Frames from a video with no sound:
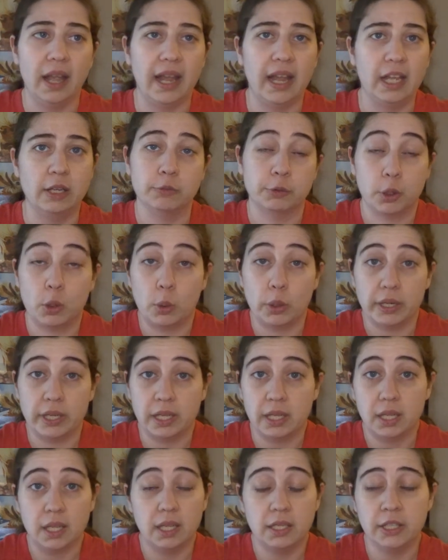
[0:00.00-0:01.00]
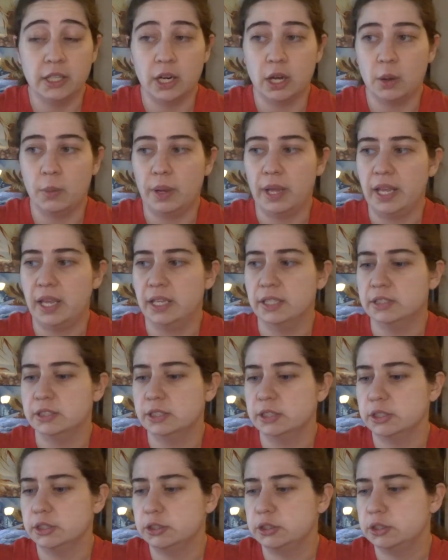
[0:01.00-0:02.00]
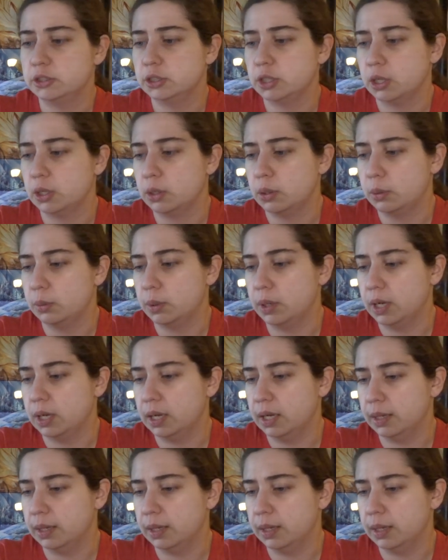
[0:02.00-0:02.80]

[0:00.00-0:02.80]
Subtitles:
and record, you know, and so,